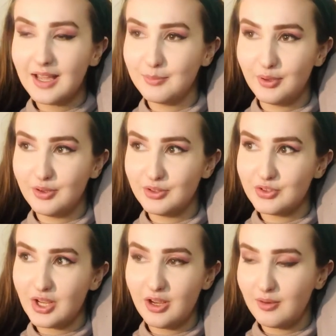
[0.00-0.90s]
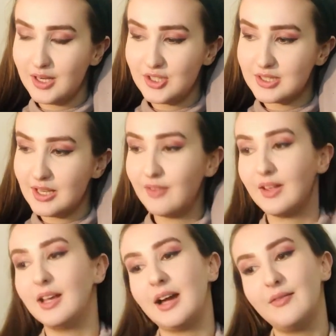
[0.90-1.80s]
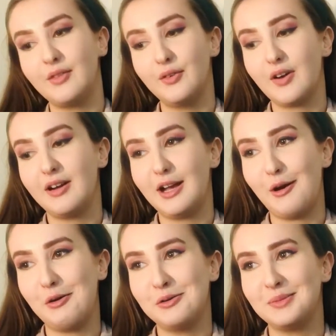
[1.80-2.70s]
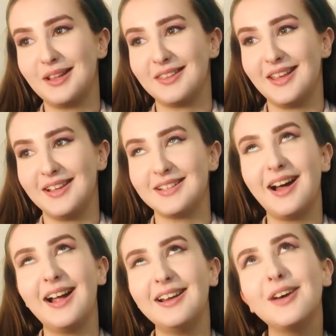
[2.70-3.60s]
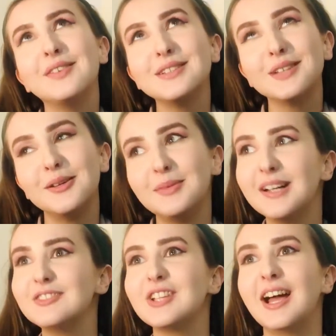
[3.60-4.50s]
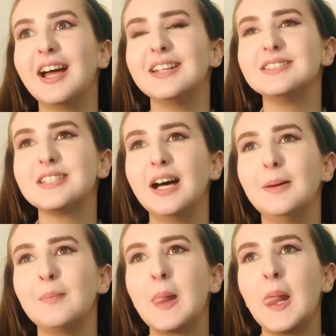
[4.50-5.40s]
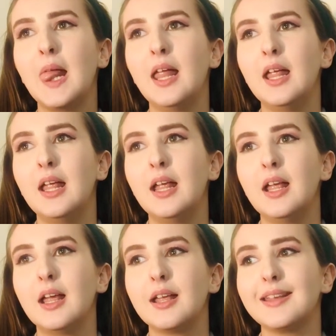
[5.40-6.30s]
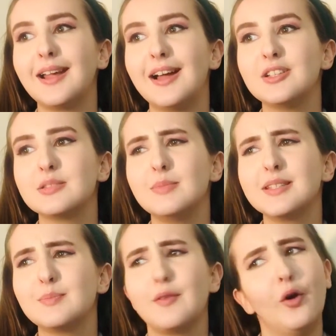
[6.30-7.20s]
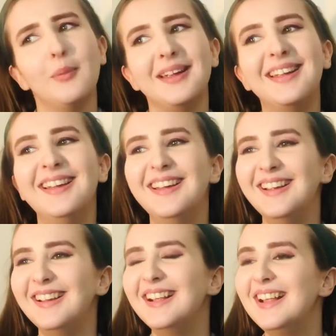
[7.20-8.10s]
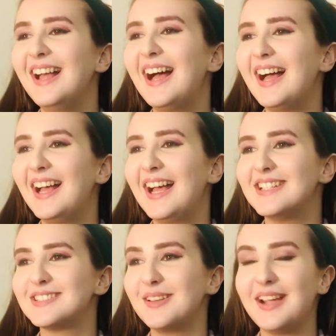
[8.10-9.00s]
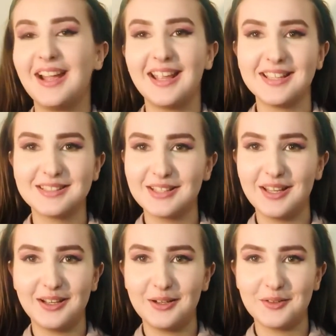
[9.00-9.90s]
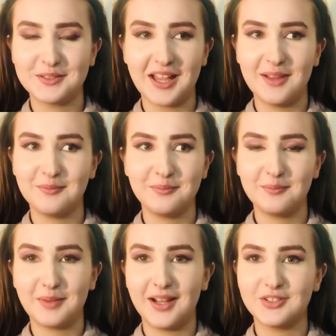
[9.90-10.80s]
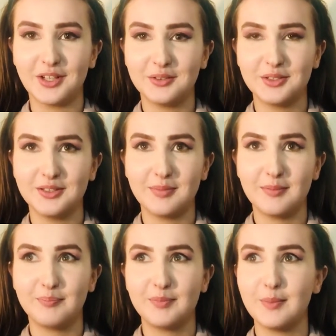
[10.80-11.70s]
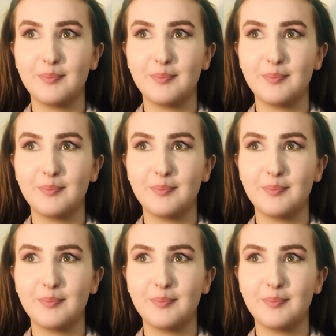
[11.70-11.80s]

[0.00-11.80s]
put on the show, and I just love it. I feel very at home in a theatre. I love it so much, and yeah, I just miss performing. And so yeah, I guess a lot of the time my childhood, the